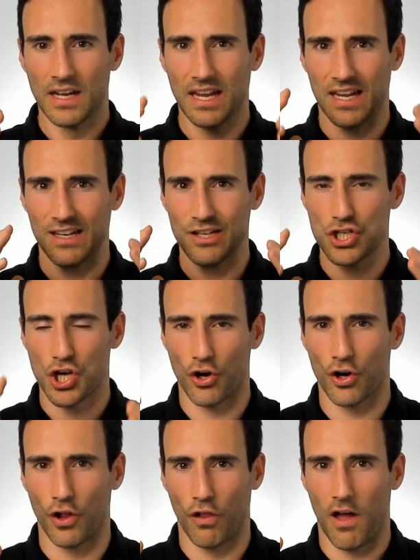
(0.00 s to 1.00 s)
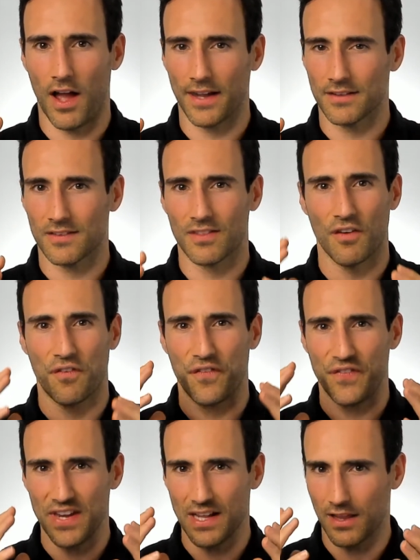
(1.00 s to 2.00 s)
Internalize the
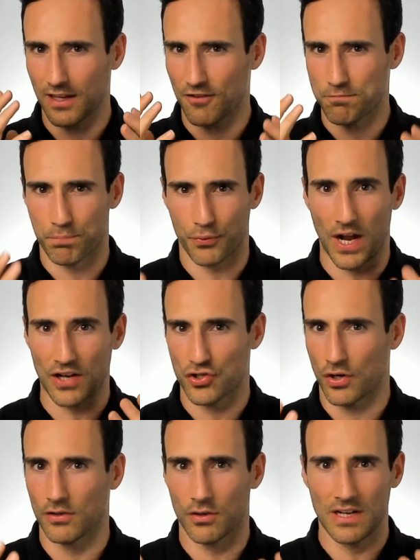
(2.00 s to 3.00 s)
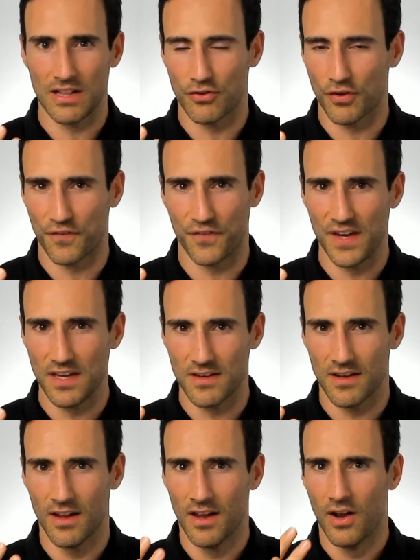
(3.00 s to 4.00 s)
feeling of pressure underneath your feet,
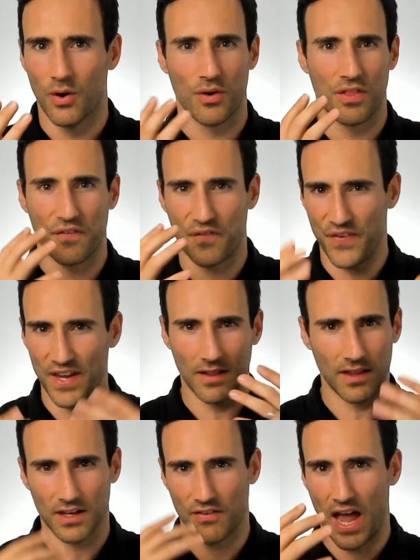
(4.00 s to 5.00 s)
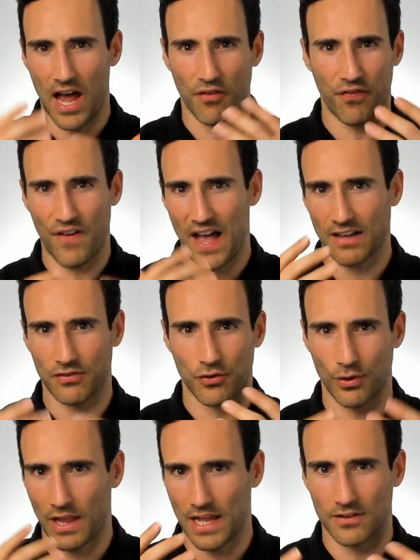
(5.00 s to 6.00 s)
or the feeling of how fast your
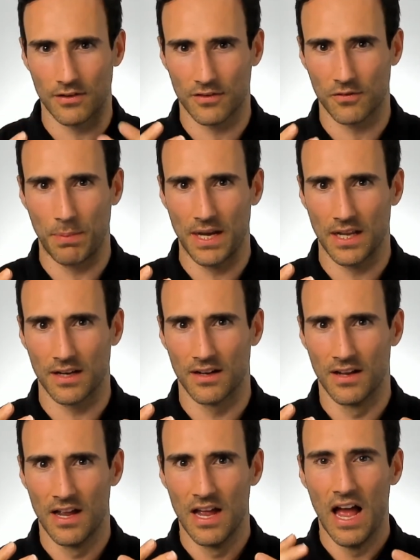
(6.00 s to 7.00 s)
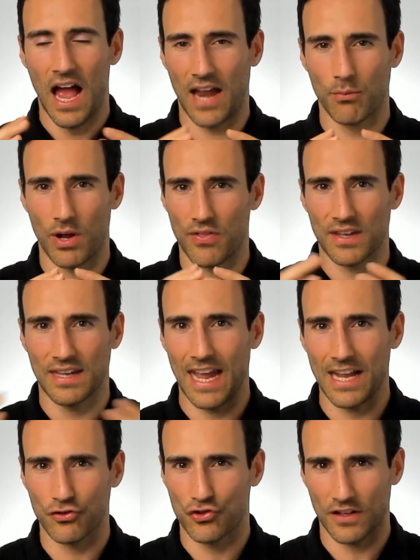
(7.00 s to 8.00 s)
legs are spinning. And when the
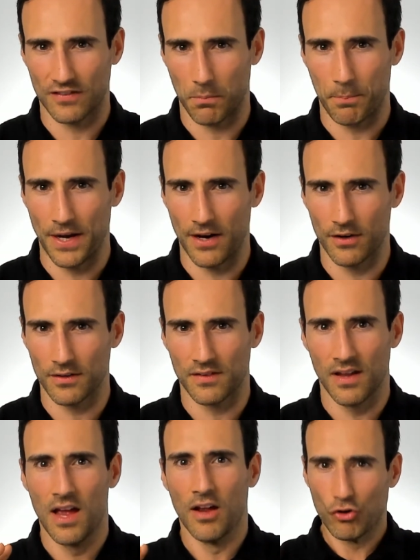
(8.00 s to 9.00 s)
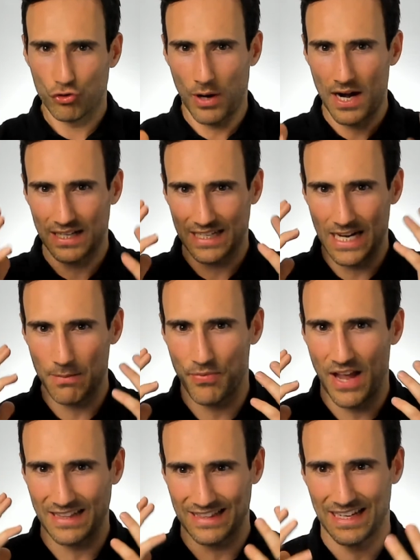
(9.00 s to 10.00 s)
gauge disappears, try to keep
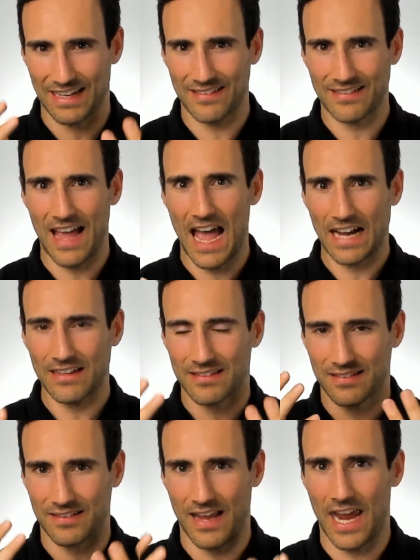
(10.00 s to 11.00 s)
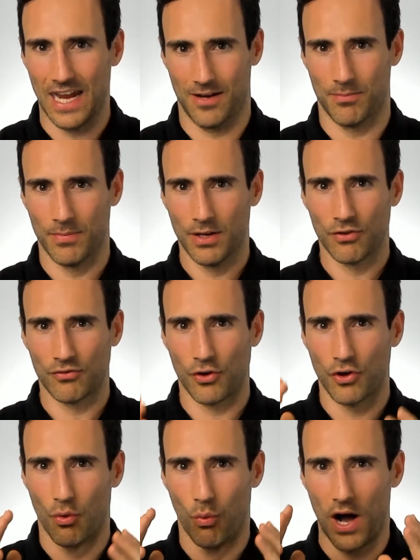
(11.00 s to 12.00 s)
that the exact same so
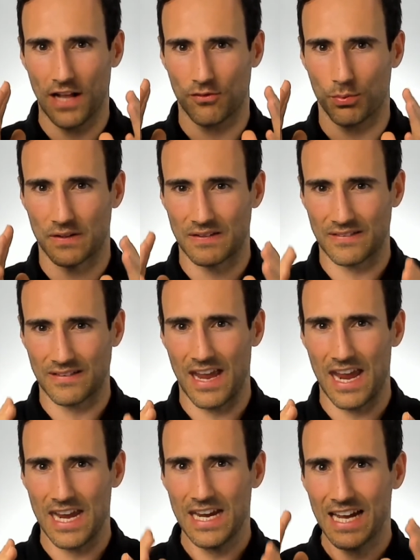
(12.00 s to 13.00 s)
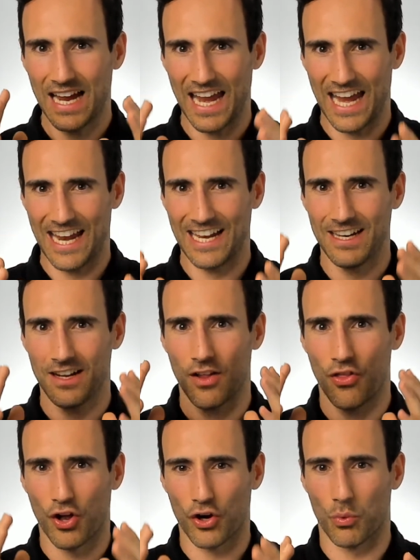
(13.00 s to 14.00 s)
your watts will stay in
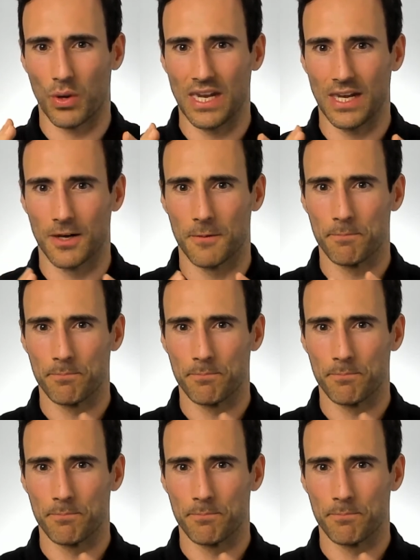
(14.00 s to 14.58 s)
the green.